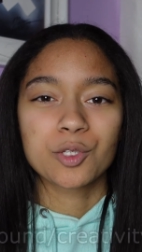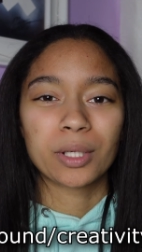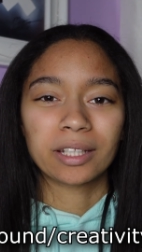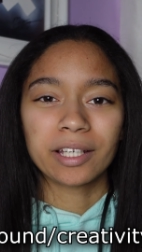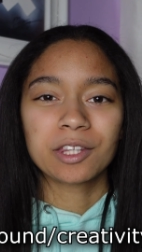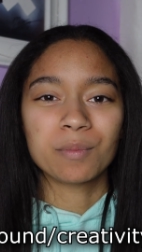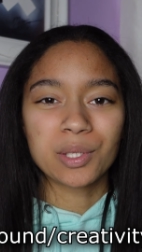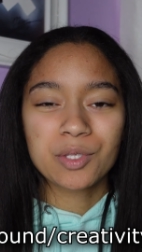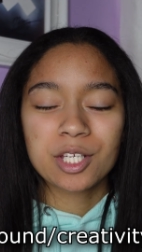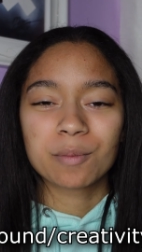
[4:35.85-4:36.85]
So I like the
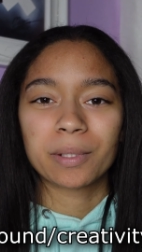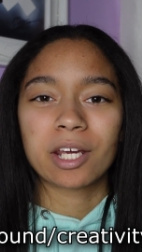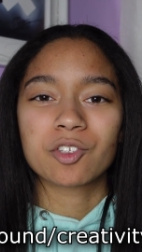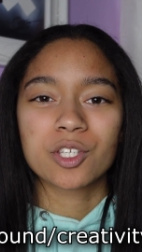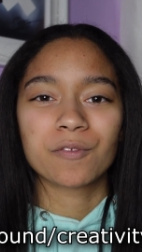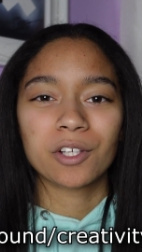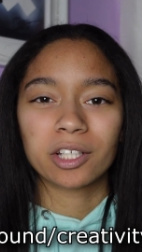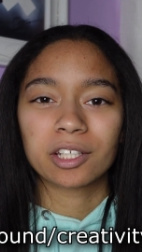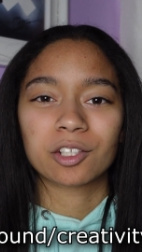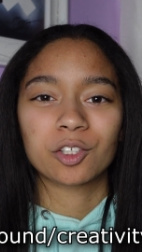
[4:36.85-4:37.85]
music, but I just feel
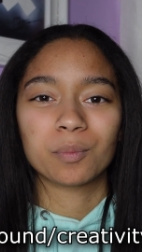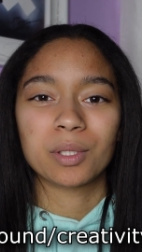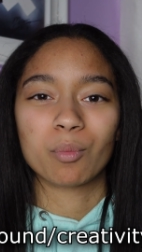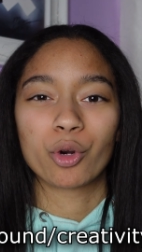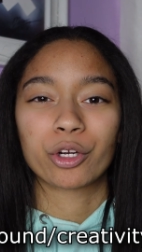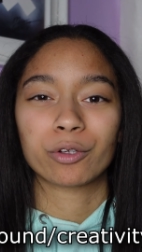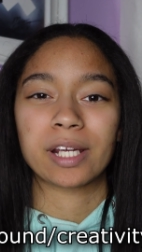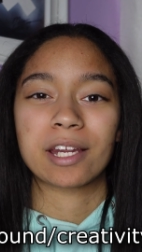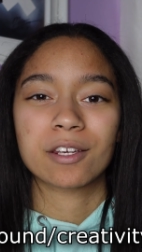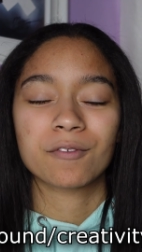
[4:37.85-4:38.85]
like it could be more
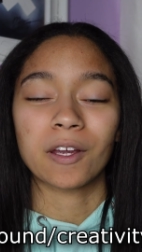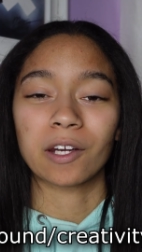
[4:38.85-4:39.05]
creative